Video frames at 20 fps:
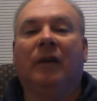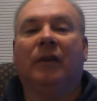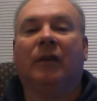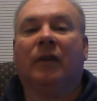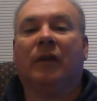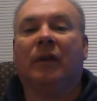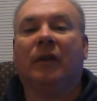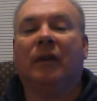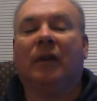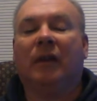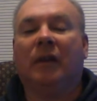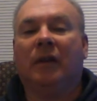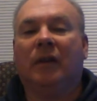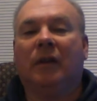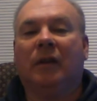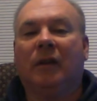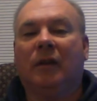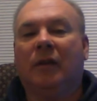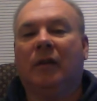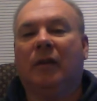So
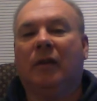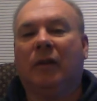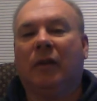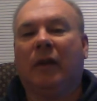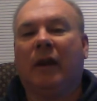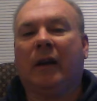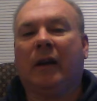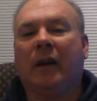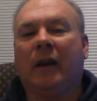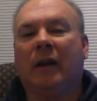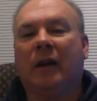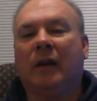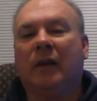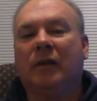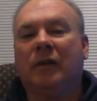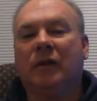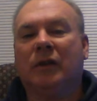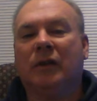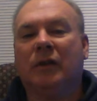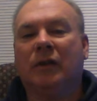that kind of
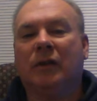gives you a